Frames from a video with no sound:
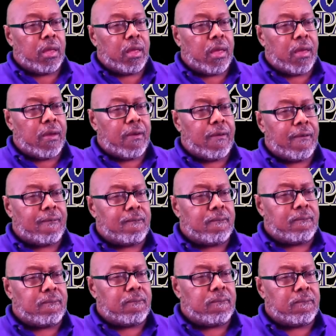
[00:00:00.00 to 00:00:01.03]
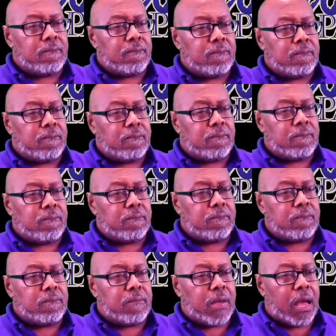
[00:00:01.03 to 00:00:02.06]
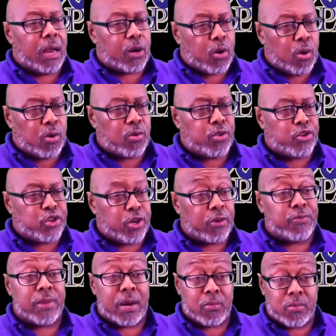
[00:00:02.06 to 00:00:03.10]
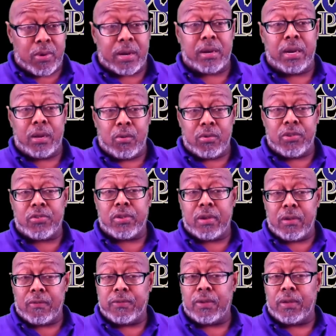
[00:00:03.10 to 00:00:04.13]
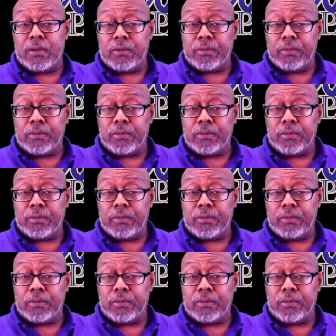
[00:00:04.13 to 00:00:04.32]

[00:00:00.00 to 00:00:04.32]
And I called the sheriff directly on the cell phone.